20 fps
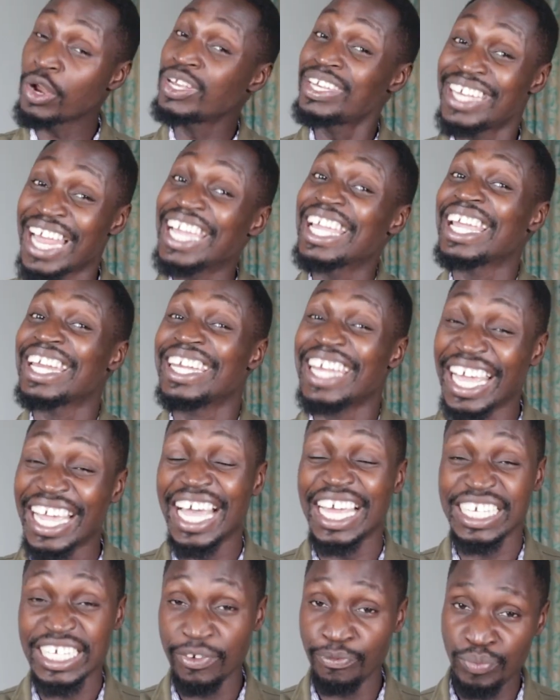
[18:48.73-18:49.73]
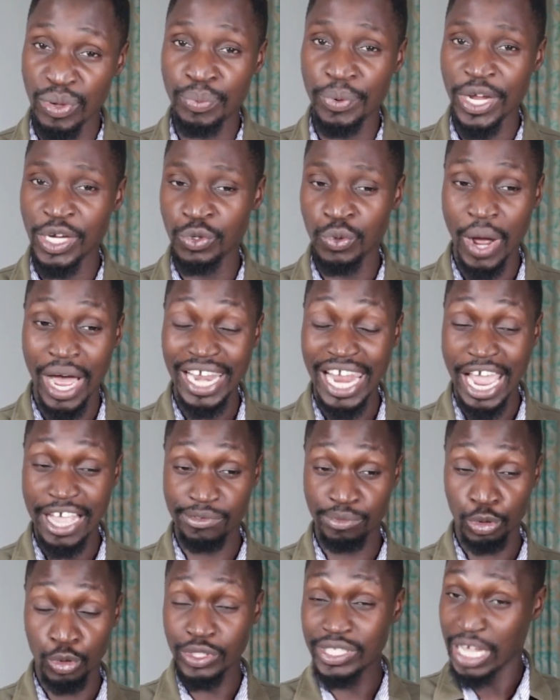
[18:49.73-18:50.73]
not taking negative people into our
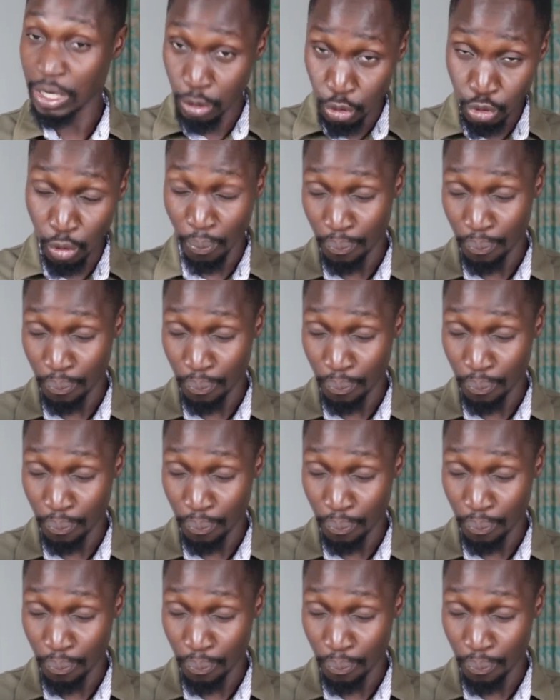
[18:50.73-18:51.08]
life because they're going